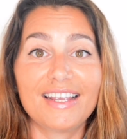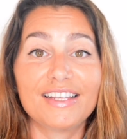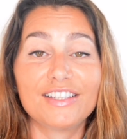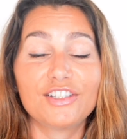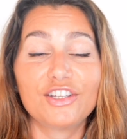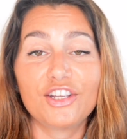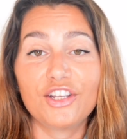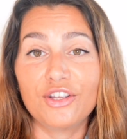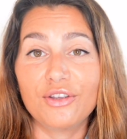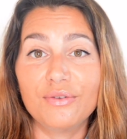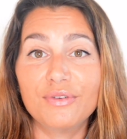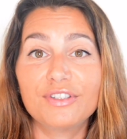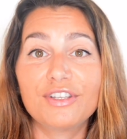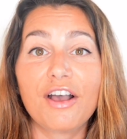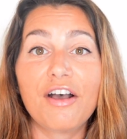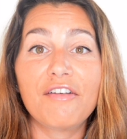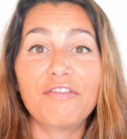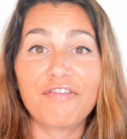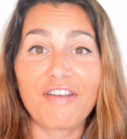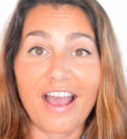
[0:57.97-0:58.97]
is to use
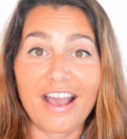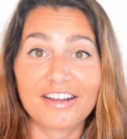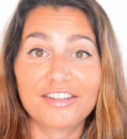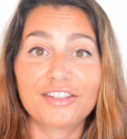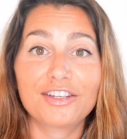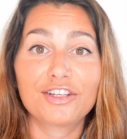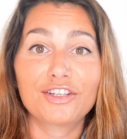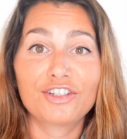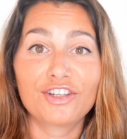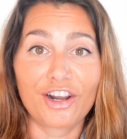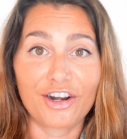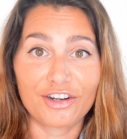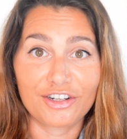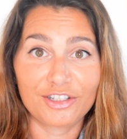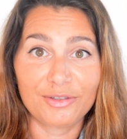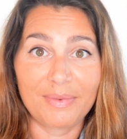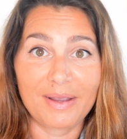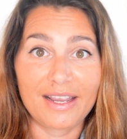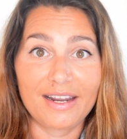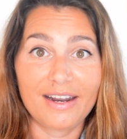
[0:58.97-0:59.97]
a fast shutter
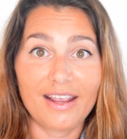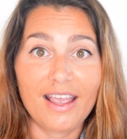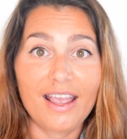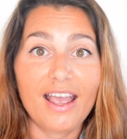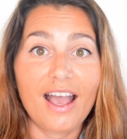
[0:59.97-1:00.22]
speed.